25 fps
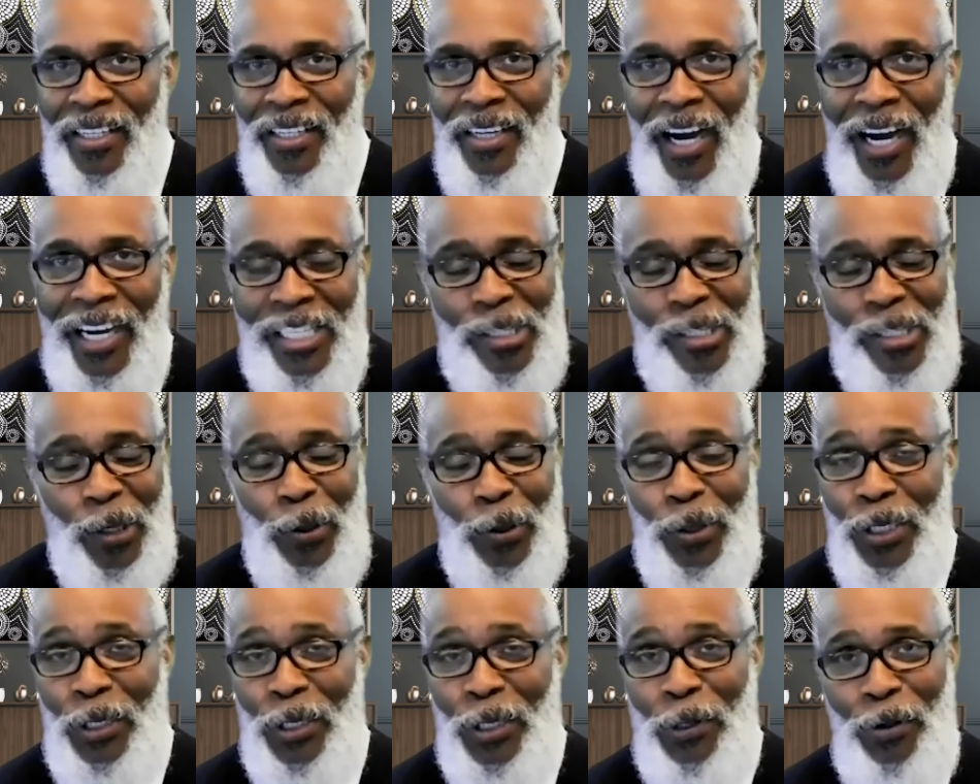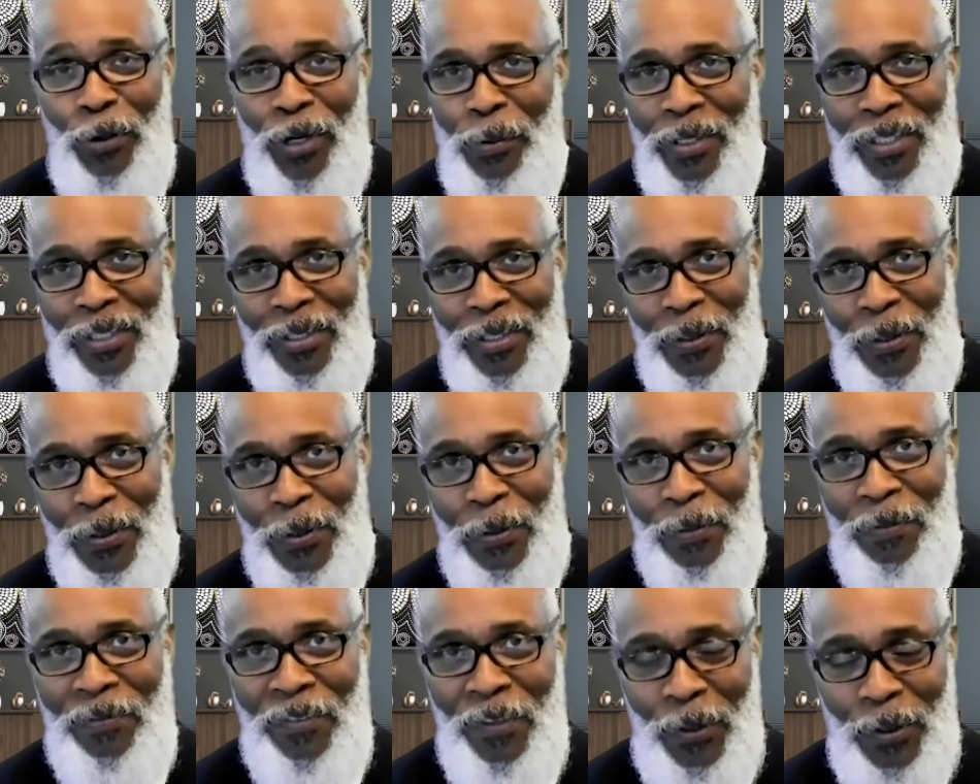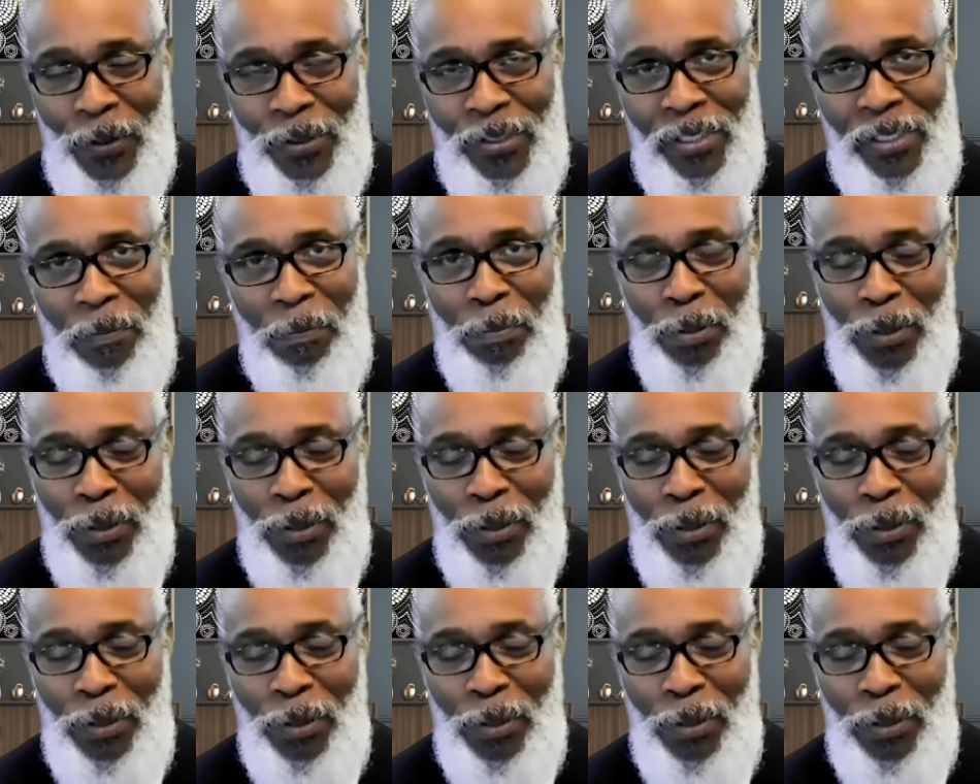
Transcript: I so agree with you, folks.